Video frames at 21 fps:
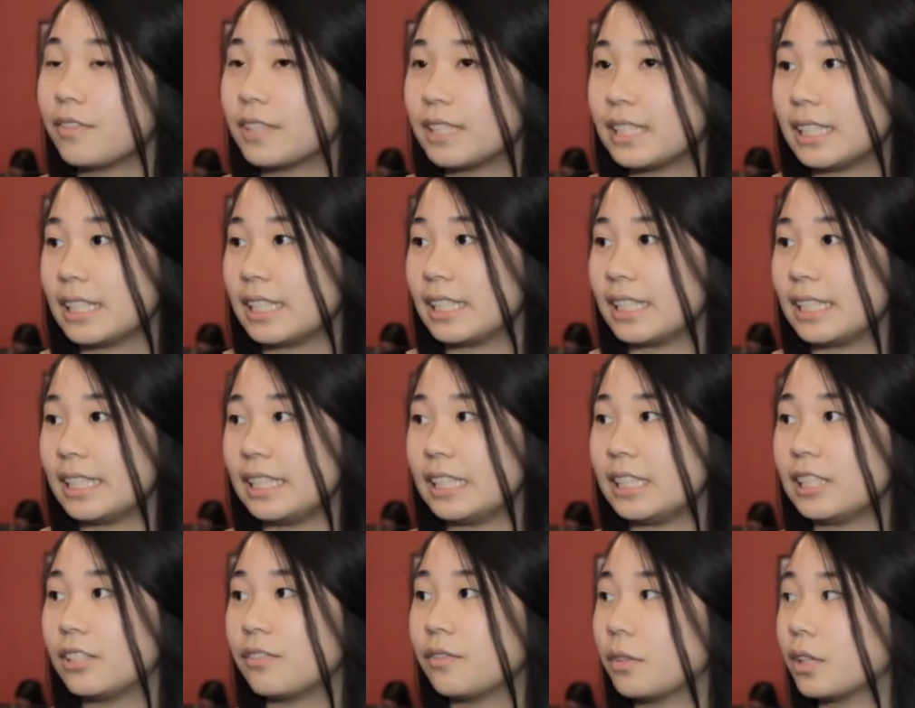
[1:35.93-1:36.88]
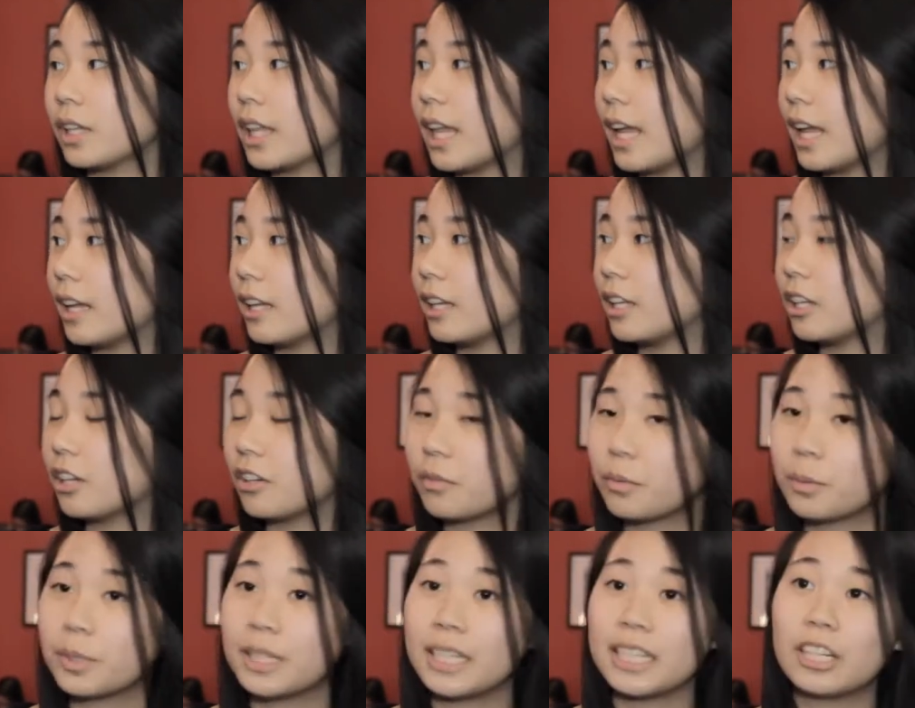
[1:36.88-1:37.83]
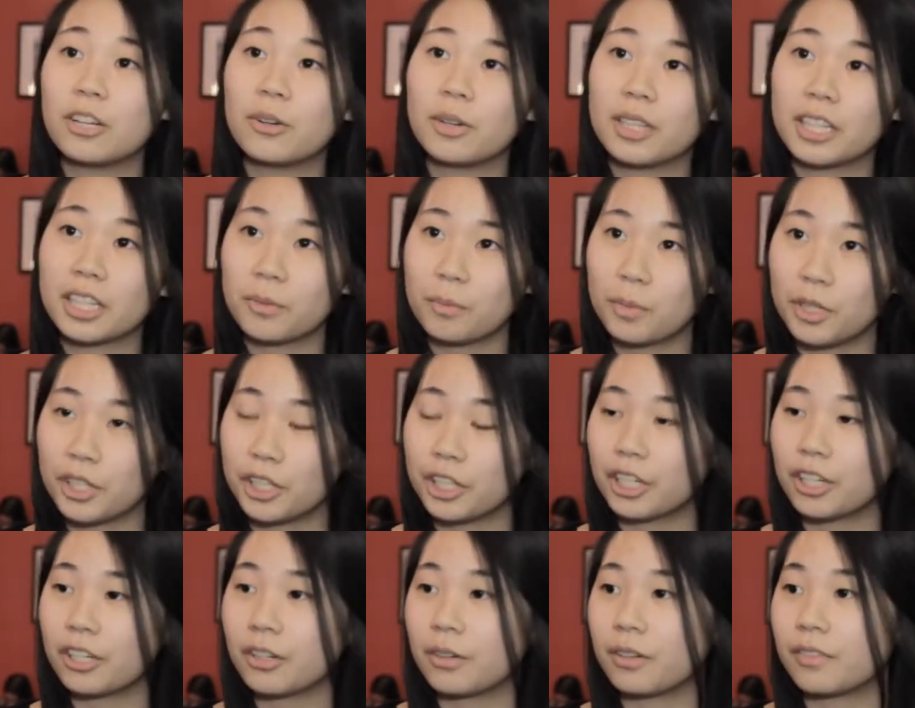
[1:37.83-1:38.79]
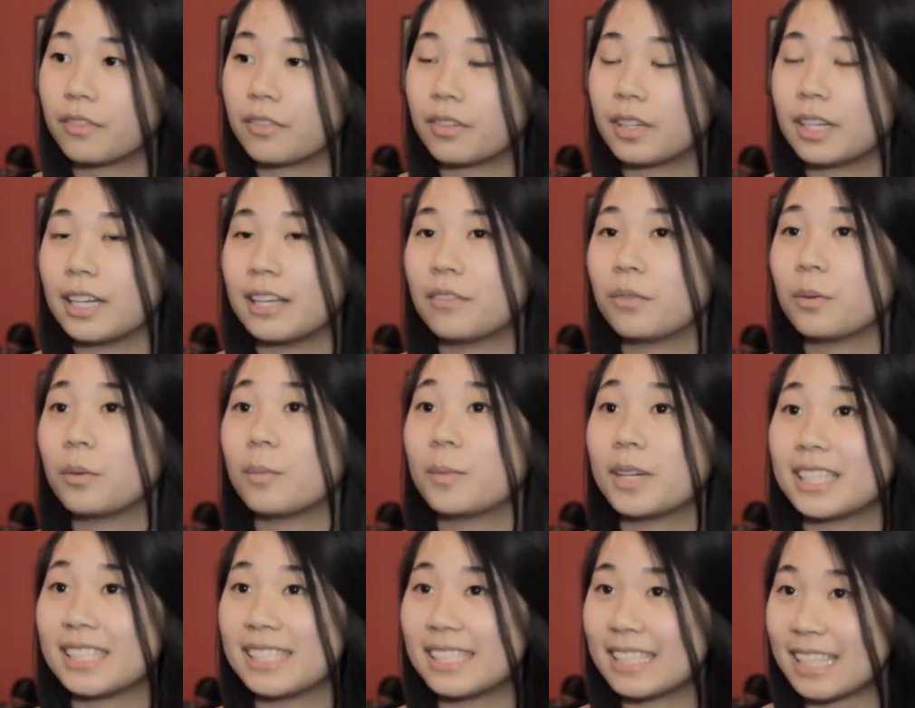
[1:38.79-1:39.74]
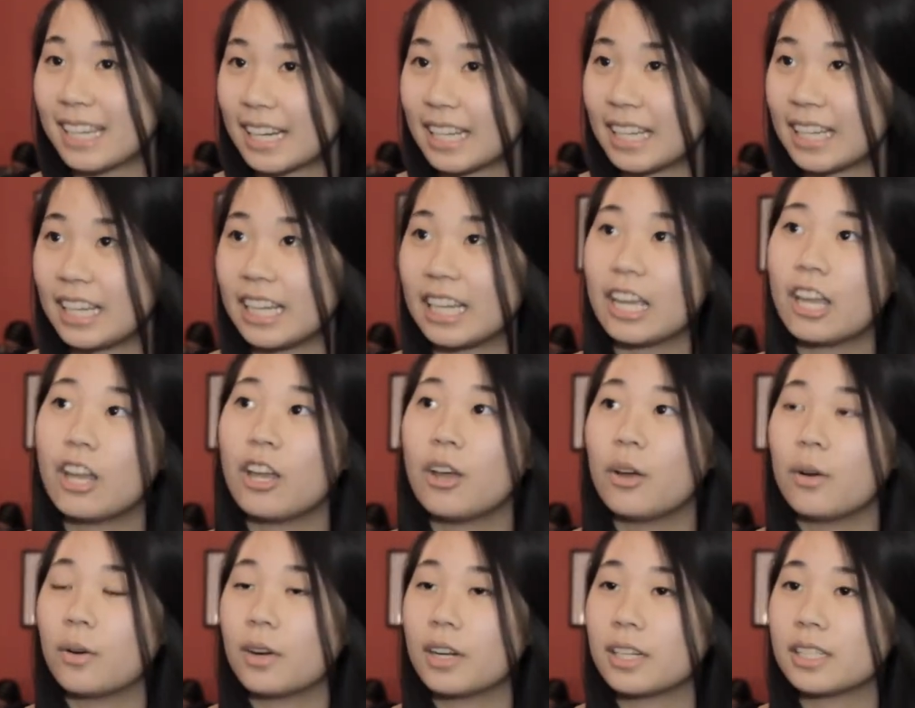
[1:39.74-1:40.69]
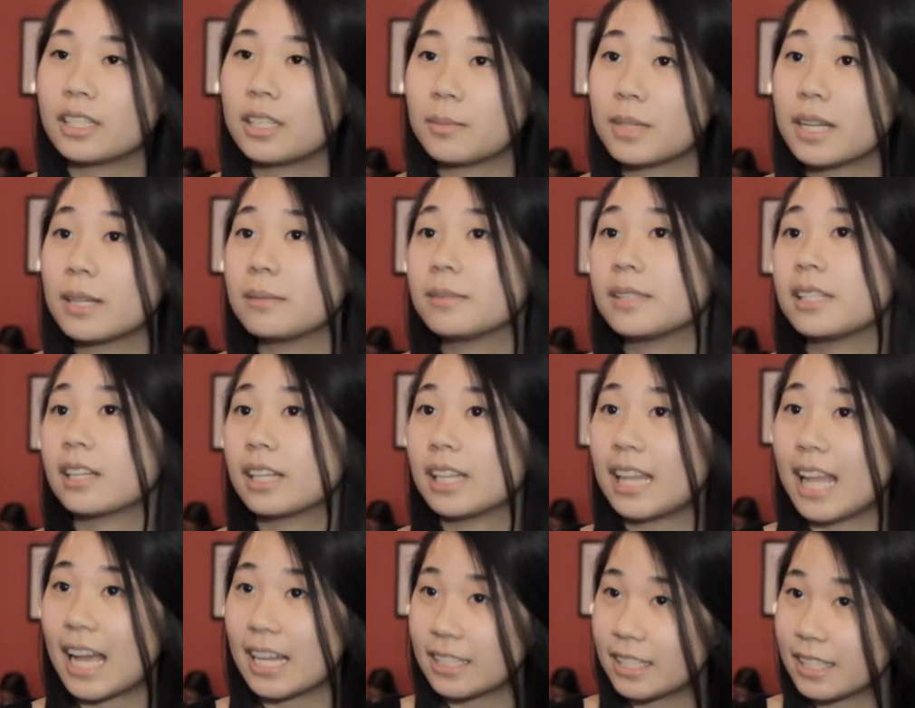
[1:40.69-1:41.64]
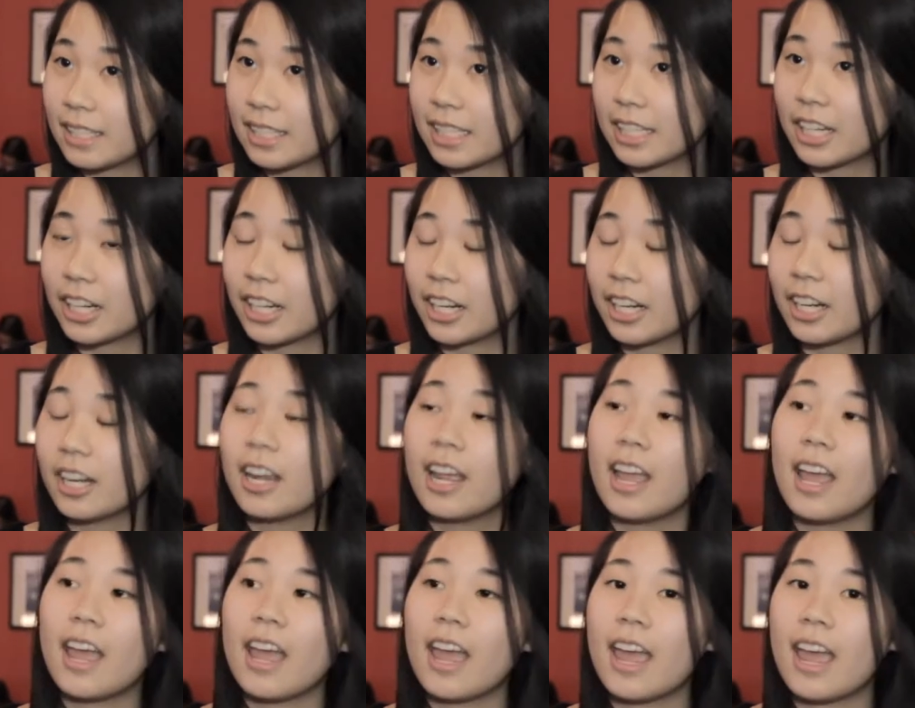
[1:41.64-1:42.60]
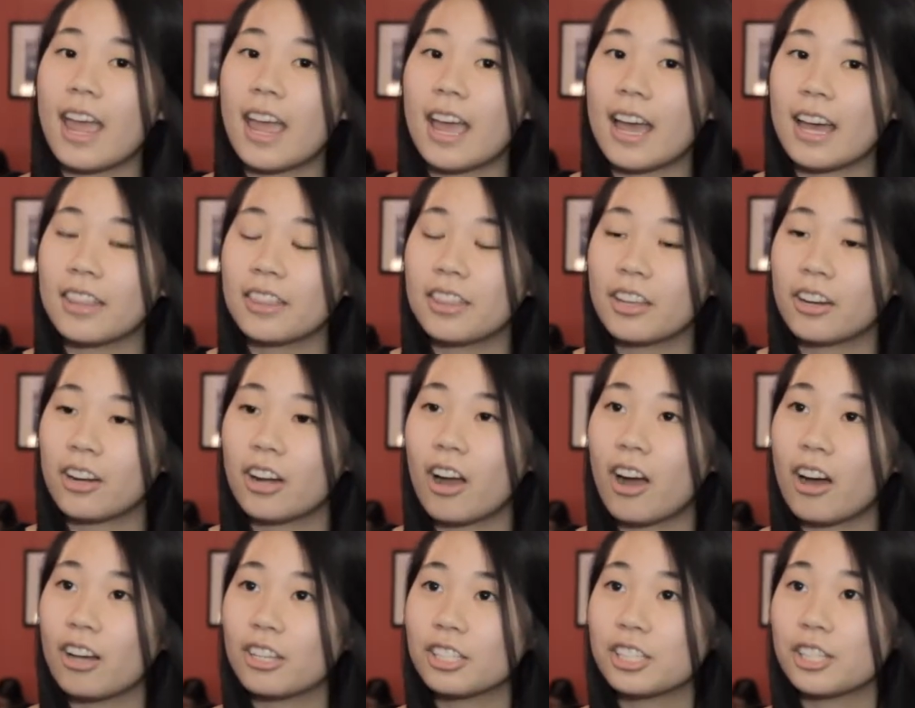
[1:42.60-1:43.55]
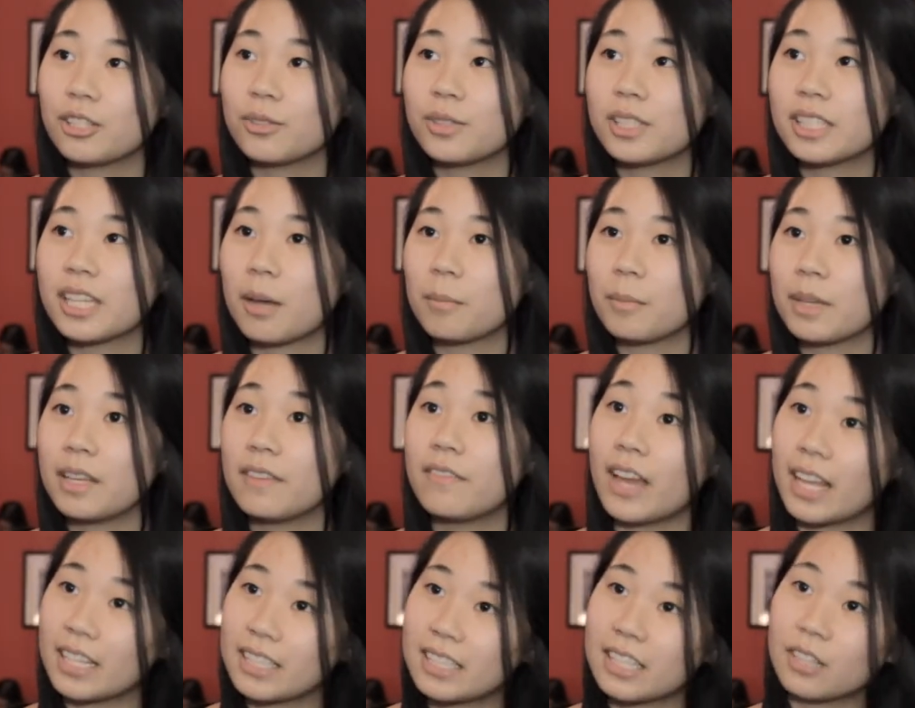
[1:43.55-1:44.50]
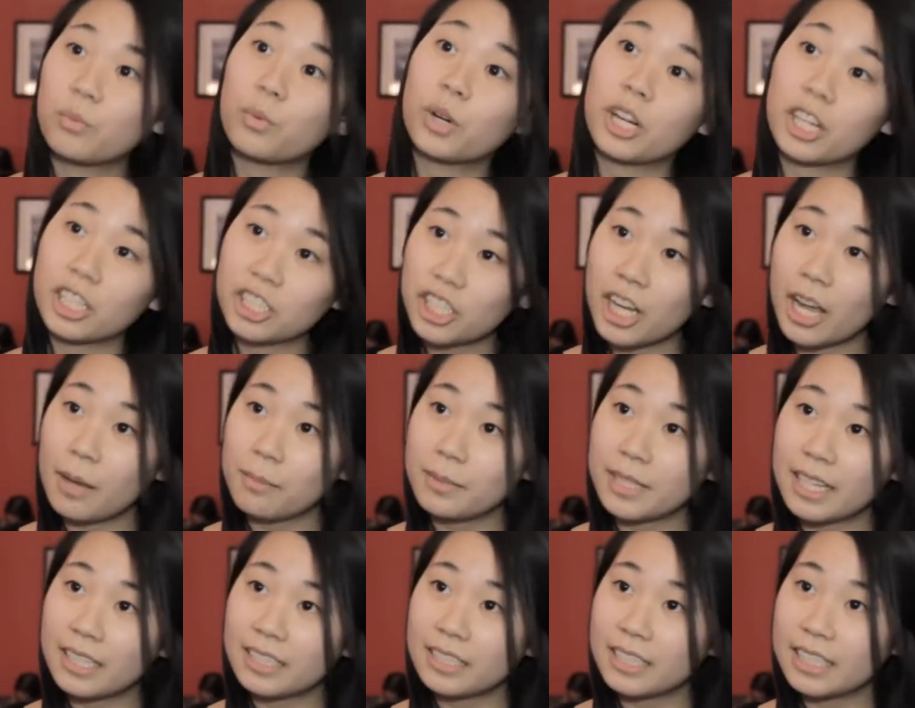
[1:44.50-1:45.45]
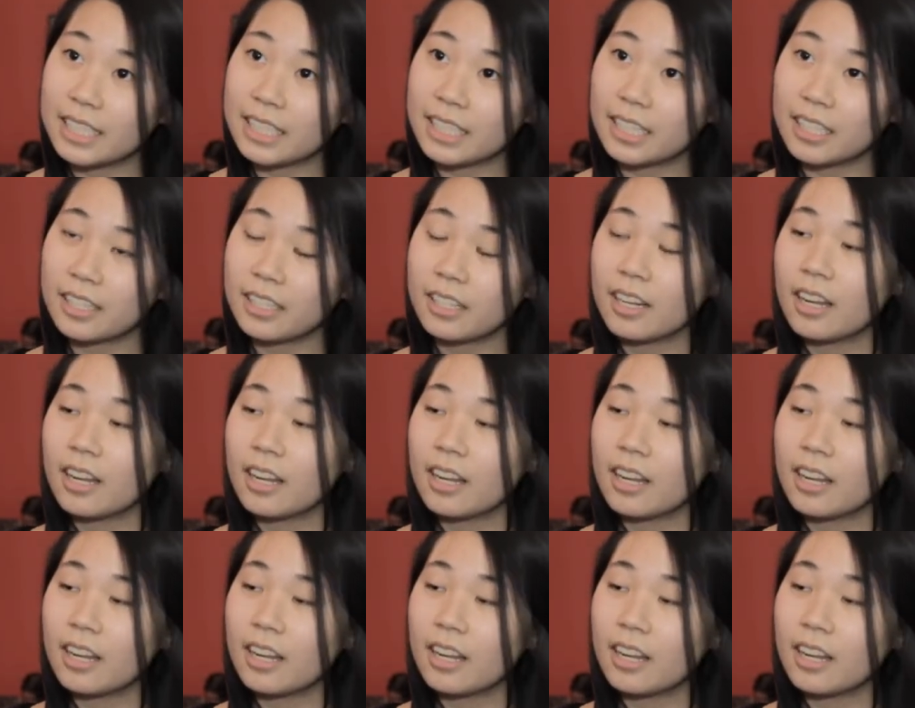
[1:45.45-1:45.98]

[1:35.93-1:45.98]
facilities for, like, you know, if we need to go on the computer or if we want to study, or sometimes there are classes here, and there are also some events and workshops held here.